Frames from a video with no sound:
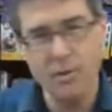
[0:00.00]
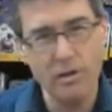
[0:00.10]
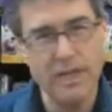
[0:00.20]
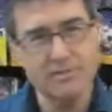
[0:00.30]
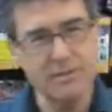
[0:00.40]

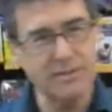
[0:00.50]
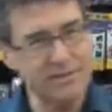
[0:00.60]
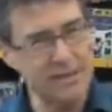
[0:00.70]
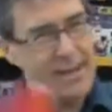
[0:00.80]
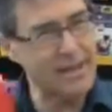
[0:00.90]
ball caps, you might
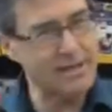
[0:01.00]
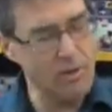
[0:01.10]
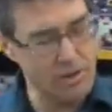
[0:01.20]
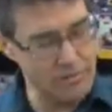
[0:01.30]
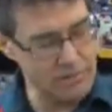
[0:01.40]
think Canada
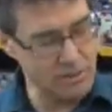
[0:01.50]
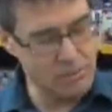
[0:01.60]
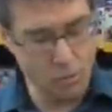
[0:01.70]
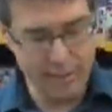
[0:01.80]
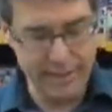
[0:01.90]
ball caps are a
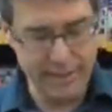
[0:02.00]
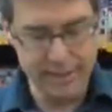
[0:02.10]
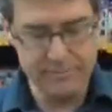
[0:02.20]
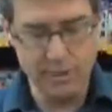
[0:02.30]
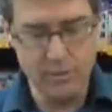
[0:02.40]
boring
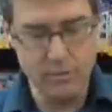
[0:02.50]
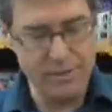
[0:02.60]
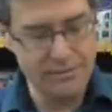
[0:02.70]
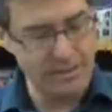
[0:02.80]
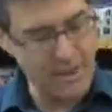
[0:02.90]
item, but
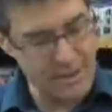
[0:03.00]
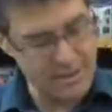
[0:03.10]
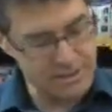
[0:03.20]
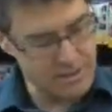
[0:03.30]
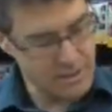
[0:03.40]
with
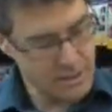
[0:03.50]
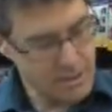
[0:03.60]
us,